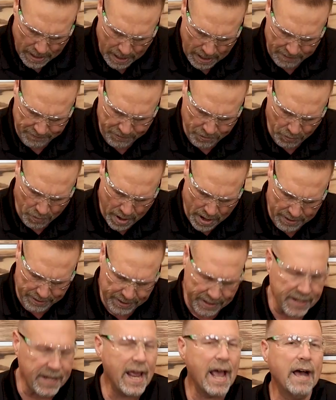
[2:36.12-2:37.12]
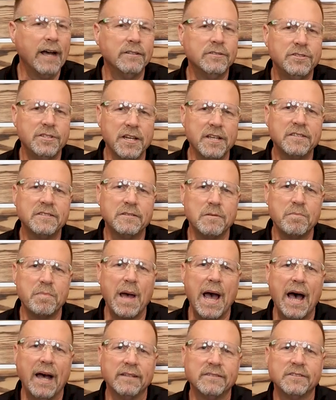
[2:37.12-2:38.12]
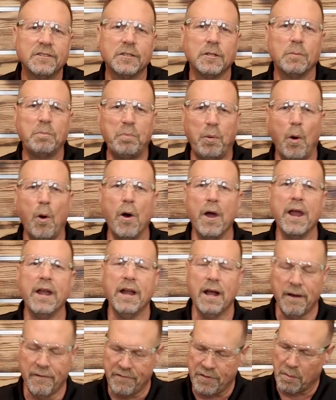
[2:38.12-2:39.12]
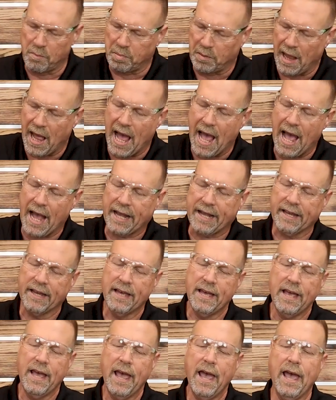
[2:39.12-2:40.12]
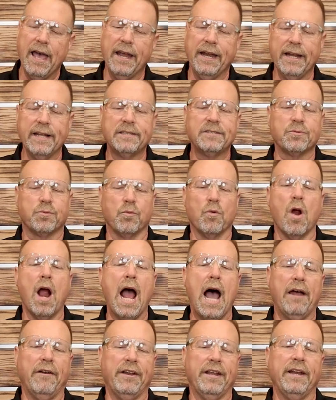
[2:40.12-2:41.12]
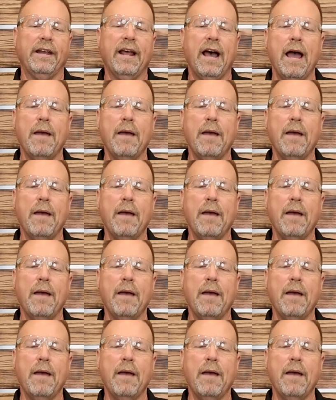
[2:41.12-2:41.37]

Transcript: I've ground it down just about to the point of the black, and it's rounded.